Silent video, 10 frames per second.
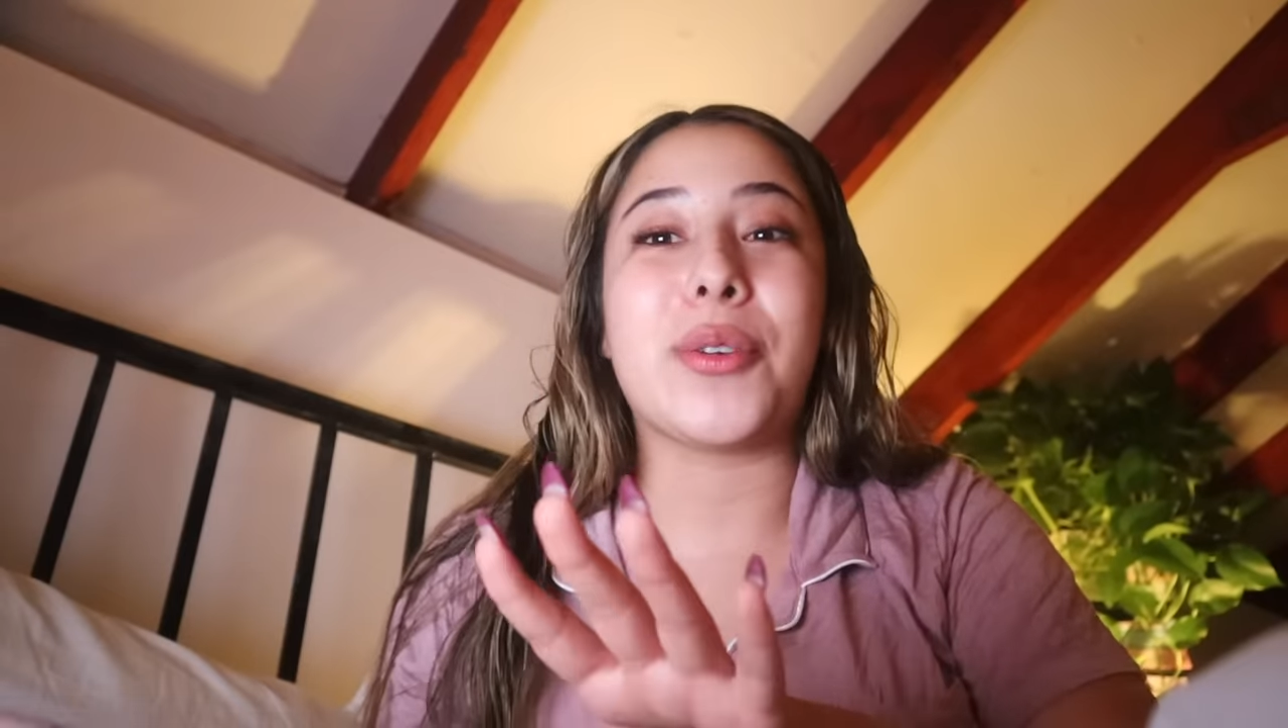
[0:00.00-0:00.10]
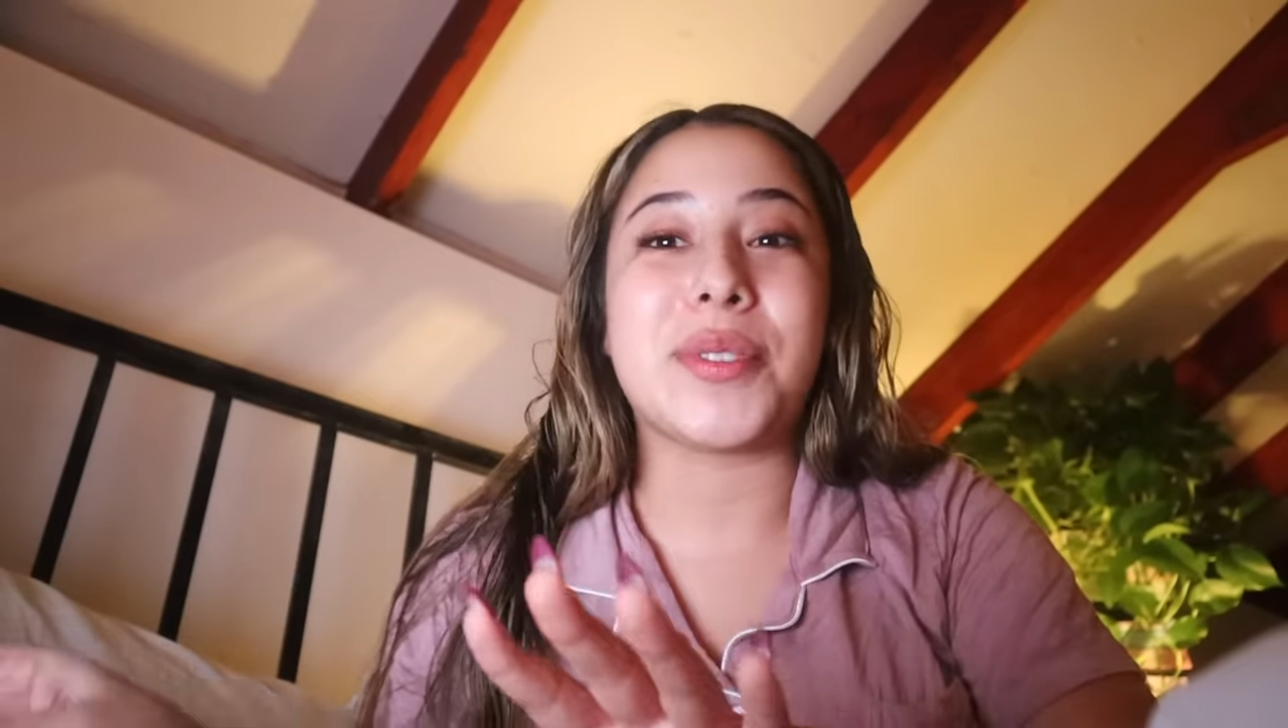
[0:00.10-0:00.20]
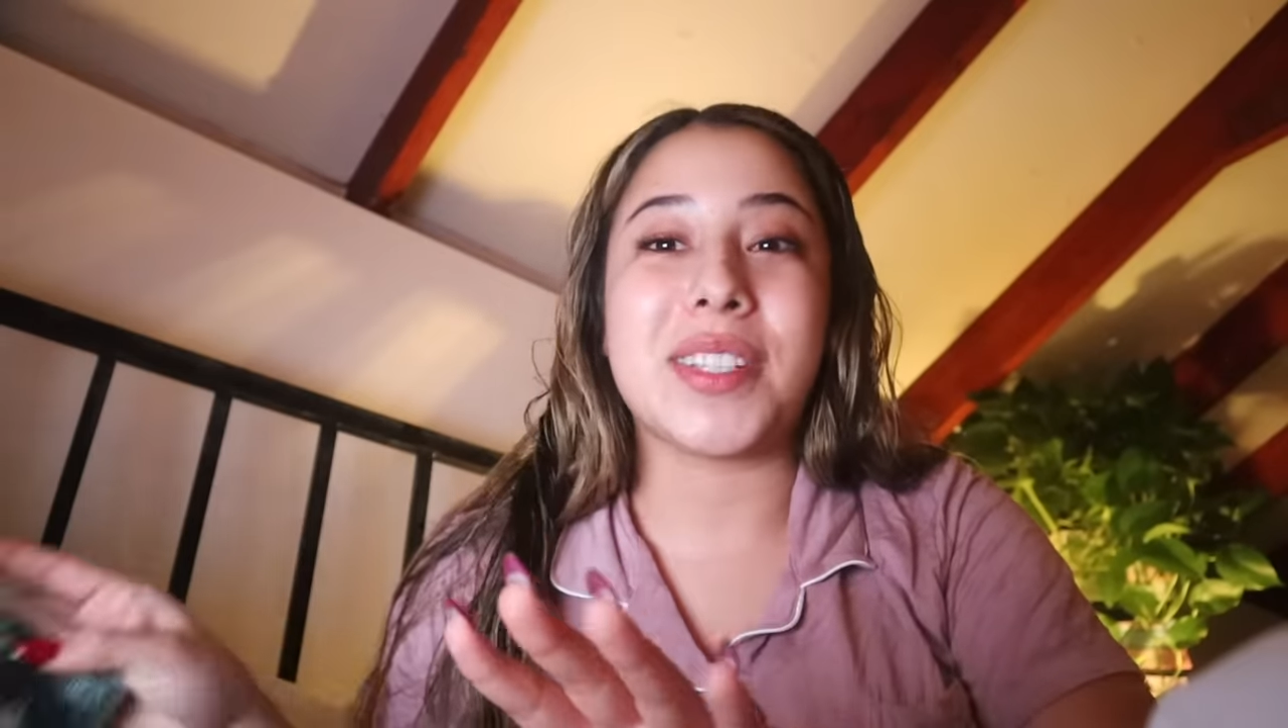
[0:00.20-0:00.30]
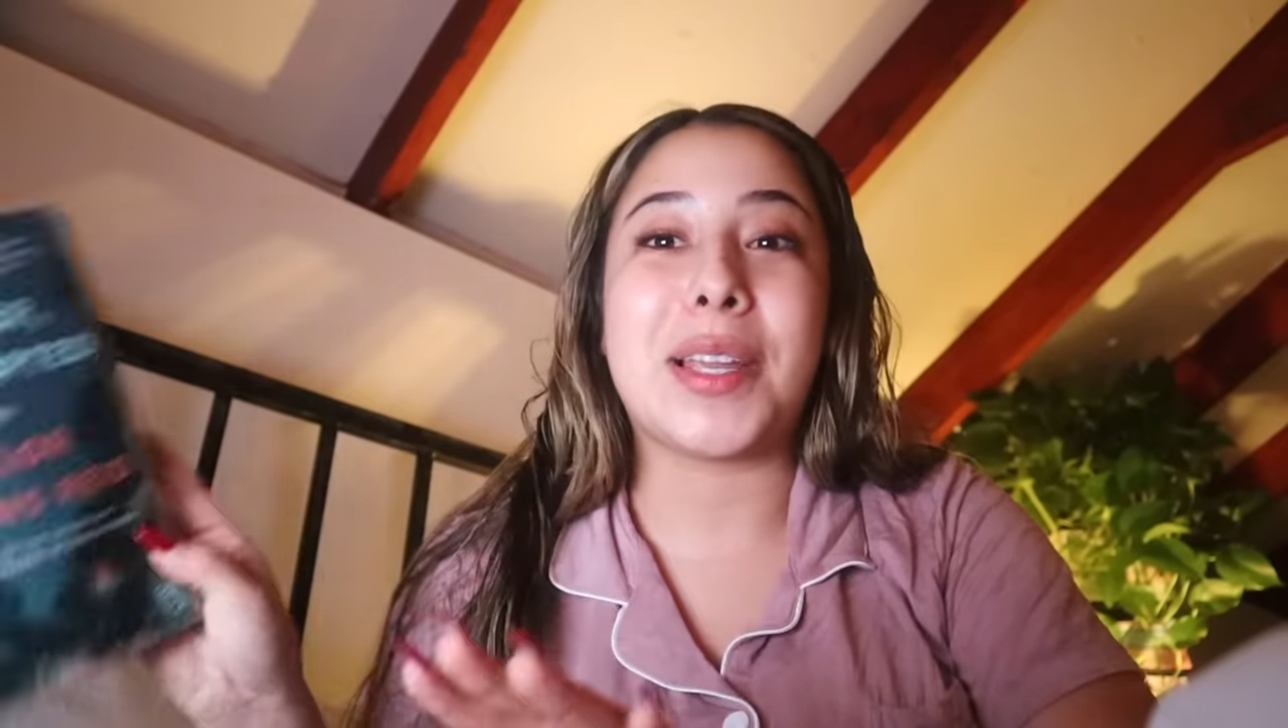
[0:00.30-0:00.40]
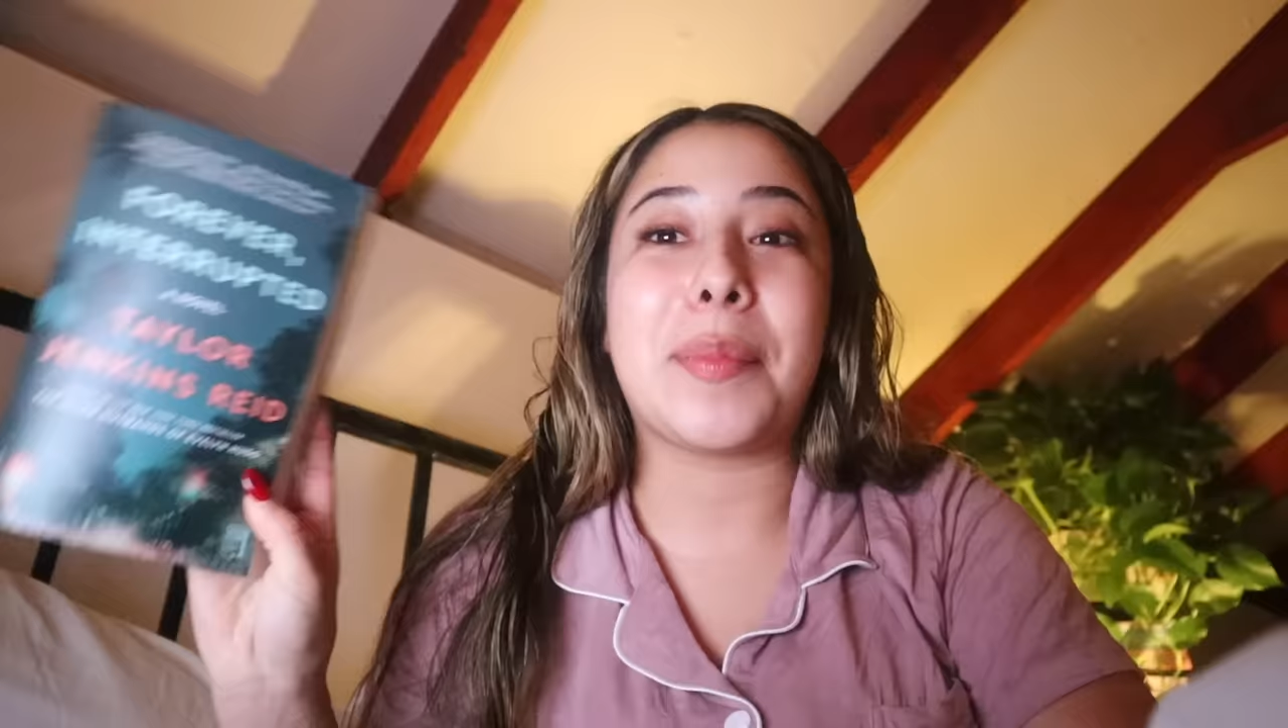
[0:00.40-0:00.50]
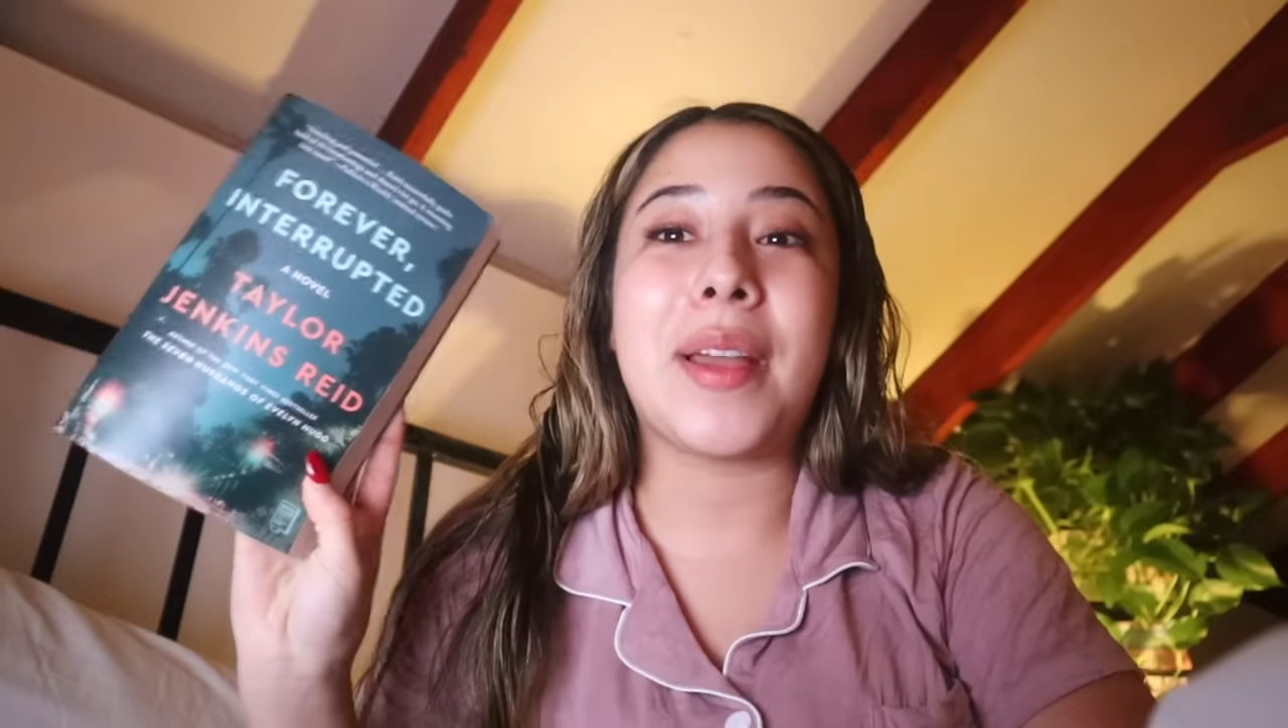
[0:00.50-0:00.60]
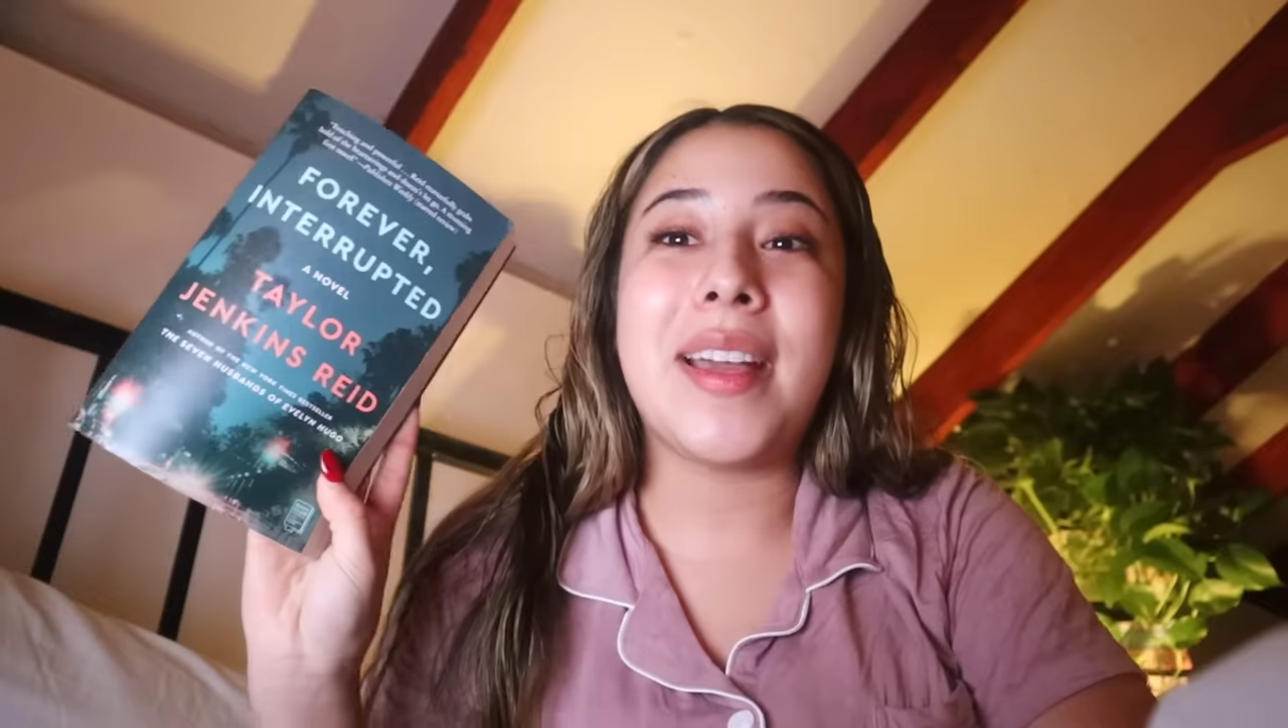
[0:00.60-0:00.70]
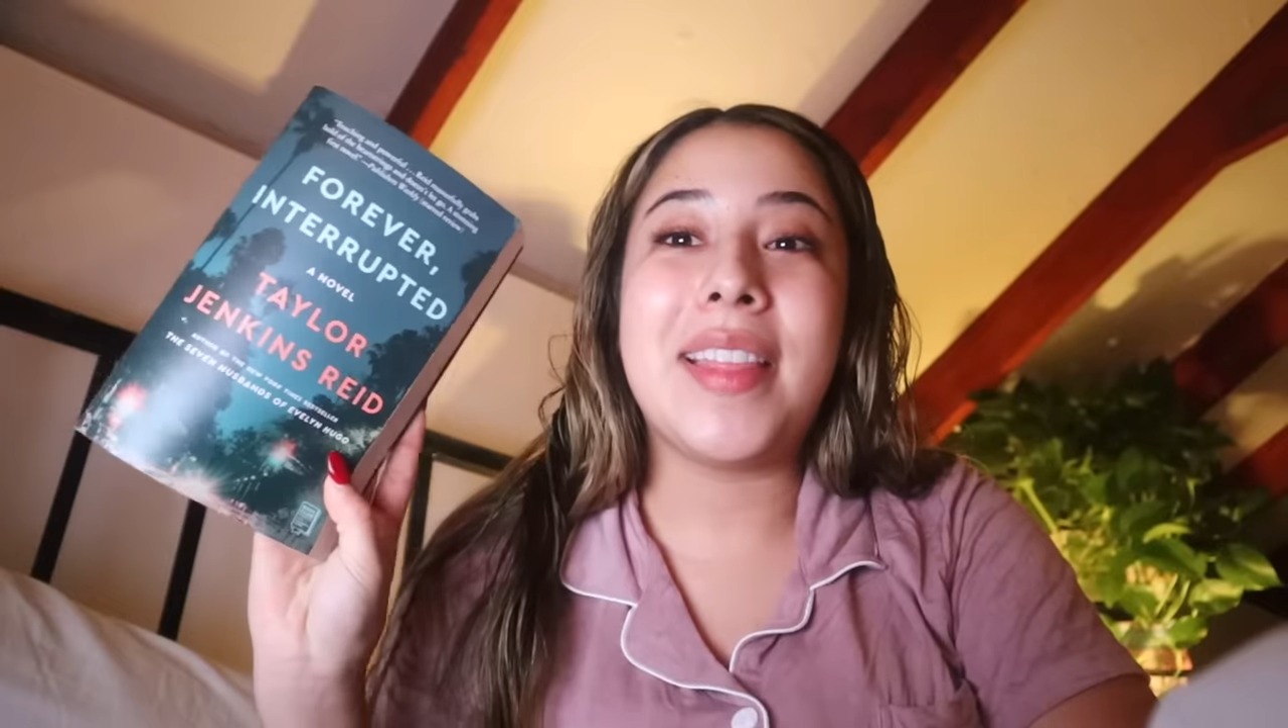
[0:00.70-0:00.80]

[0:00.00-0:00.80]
go to sleep